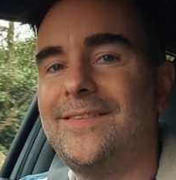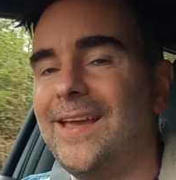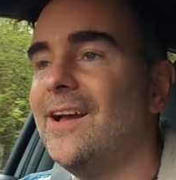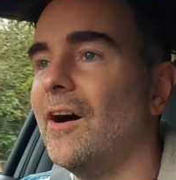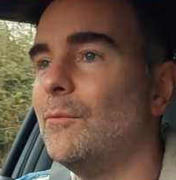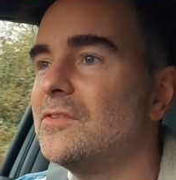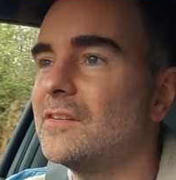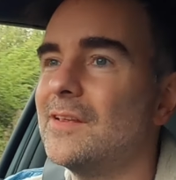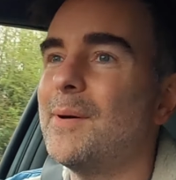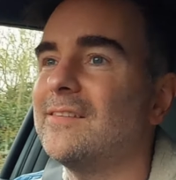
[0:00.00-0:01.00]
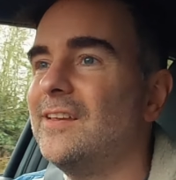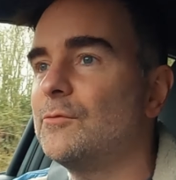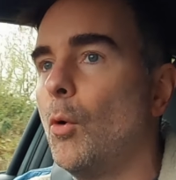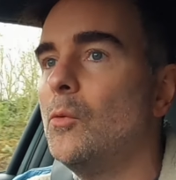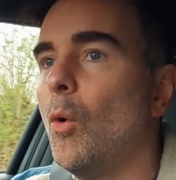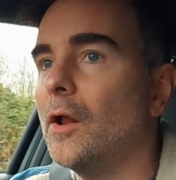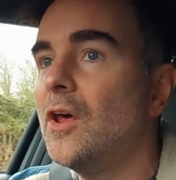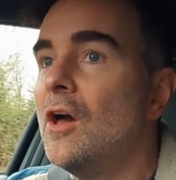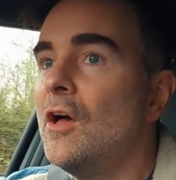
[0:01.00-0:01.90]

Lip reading: Ti, which does it in about 6.1.